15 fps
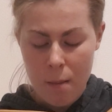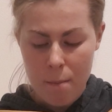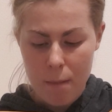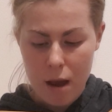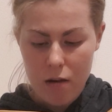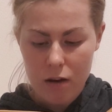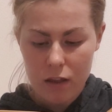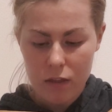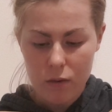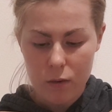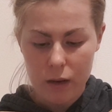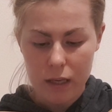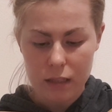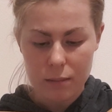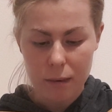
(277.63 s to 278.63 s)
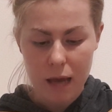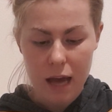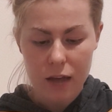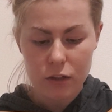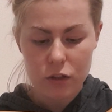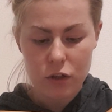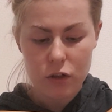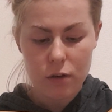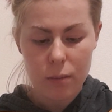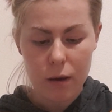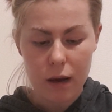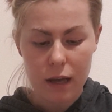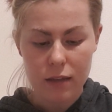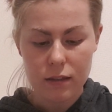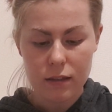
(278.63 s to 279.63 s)
Mary thought his black dewdrop
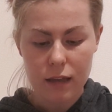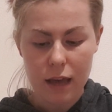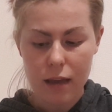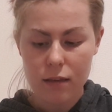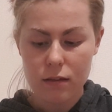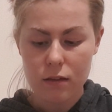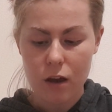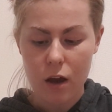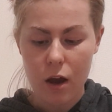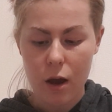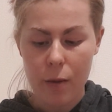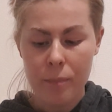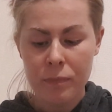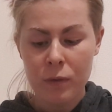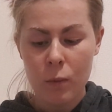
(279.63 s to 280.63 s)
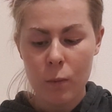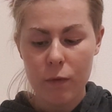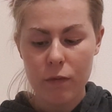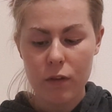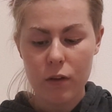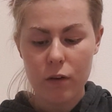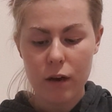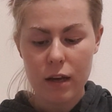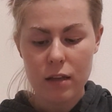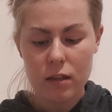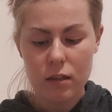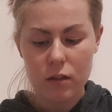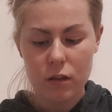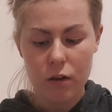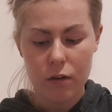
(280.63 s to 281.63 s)
eyes gazed at her with the
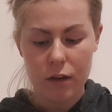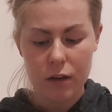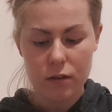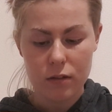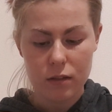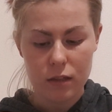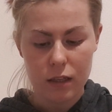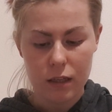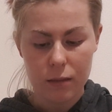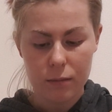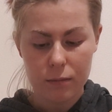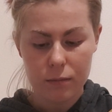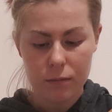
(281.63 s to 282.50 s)
greatest curiosity.